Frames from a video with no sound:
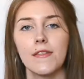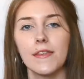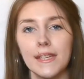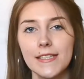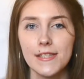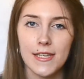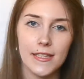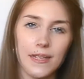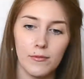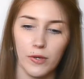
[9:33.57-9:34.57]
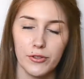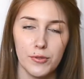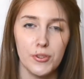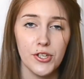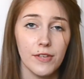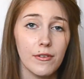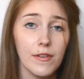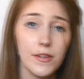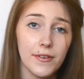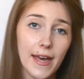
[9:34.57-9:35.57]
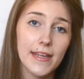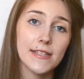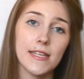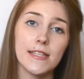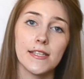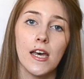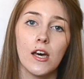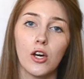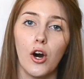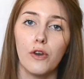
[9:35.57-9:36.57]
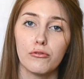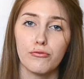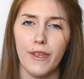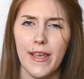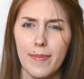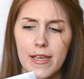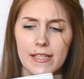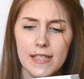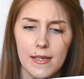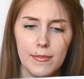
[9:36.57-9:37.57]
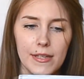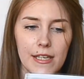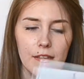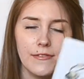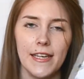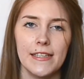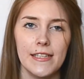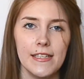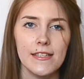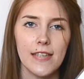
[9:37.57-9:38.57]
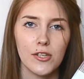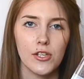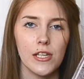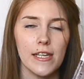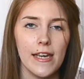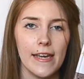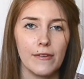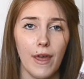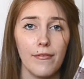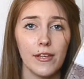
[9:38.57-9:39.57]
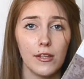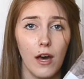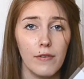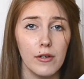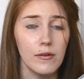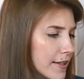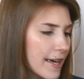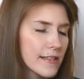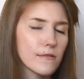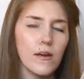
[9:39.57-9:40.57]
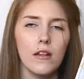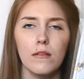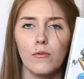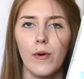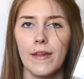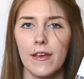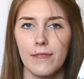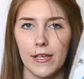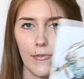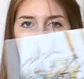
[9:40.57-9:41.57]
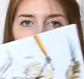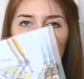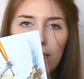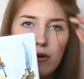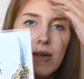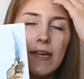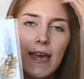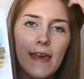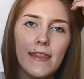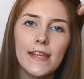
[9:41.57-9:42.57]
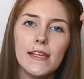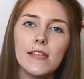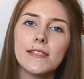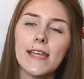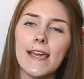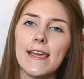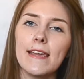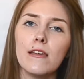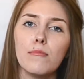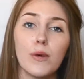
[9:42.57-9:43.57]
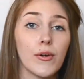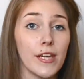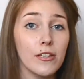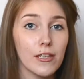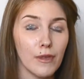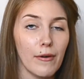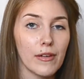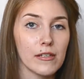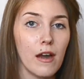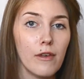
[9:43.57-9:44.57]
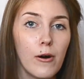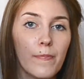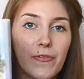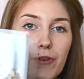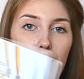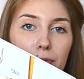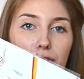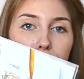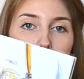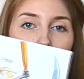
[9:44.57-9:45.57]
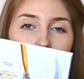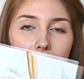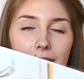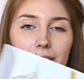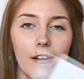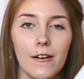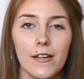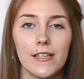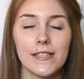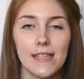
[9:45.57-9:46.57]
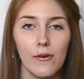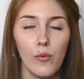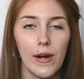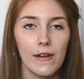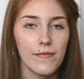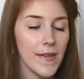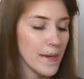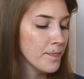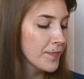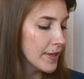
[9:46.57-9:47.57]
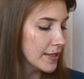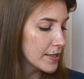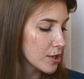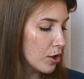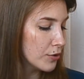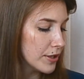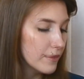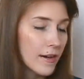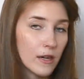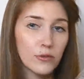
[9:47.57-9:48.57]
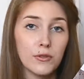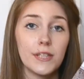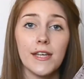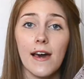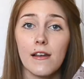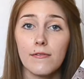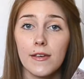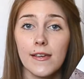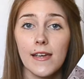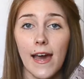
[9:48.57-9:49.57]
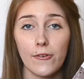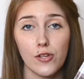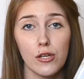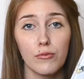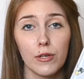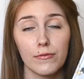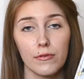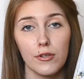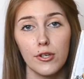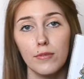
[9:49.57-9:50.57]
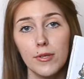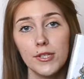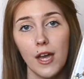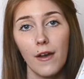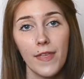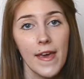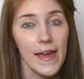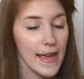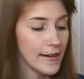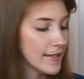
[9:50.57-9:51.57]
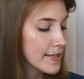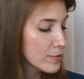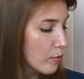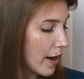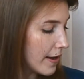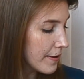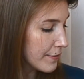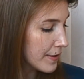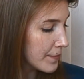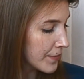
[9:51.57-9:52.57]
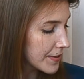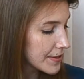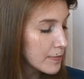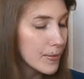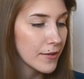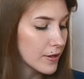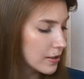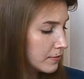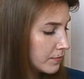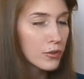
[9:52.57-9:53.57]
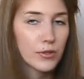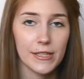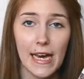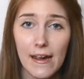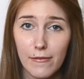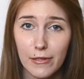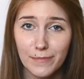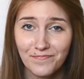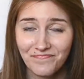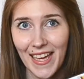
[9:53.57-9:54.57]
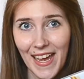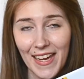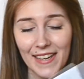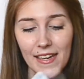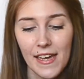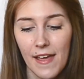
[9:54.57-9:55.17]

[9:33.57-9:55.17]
The next thing that I'm going to be sharing with you guys is called Babies, I believe, and it is actually a graphic novel. Yeah, it's volume one of a graphic novel, and it is a Bulgarian graphic novel from two Bulgarian artists. One of them is called Ivan Kuridarev. He actually worked for Ubisoft, and his wife, Sibila Kuridareva. And